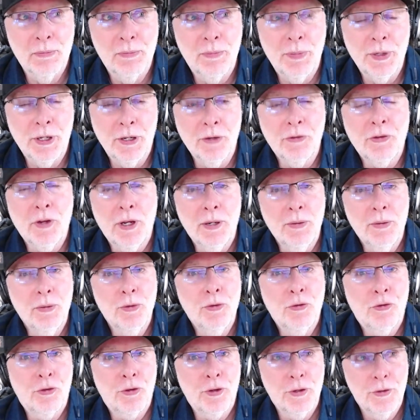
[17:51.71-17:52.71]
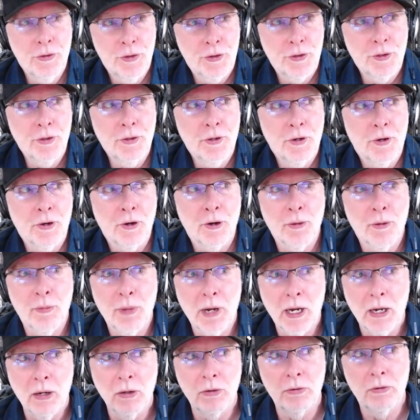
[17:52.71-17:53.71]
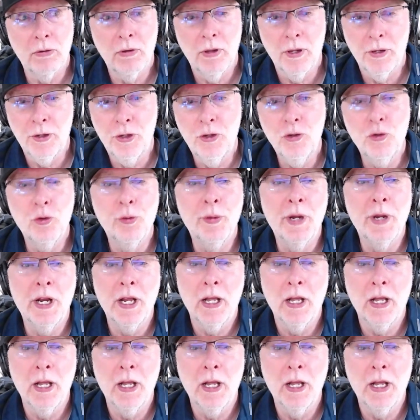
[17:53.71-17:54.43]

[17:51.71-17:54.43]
because I was concerned about the human